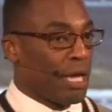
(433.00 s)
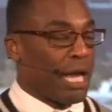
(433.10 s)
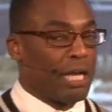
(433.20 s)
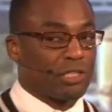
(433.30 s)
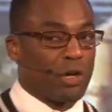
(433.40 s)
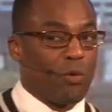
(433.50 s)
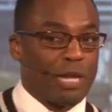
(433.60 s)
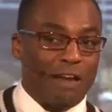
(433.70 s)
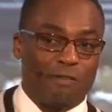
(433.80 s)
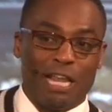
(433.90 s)
And so what
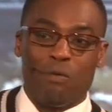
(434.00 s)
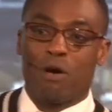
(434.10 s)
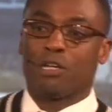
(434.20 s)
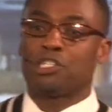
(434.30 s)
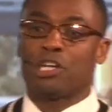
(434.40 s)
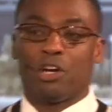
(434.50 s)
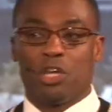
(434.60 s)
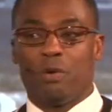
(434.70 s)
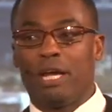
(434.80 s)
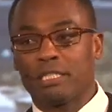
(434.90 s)
I really want to show
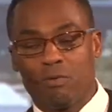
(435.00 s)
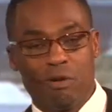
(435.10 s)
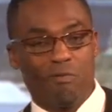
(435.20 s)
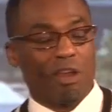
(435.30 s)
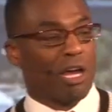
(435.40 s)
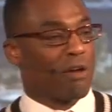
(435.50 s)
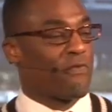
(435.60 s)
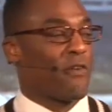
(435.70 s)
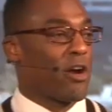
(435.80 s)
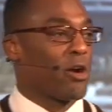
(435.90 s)
you is, and we want to
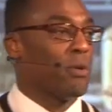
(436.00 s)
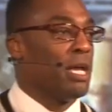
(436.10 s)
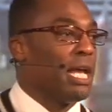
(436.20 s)
confirm,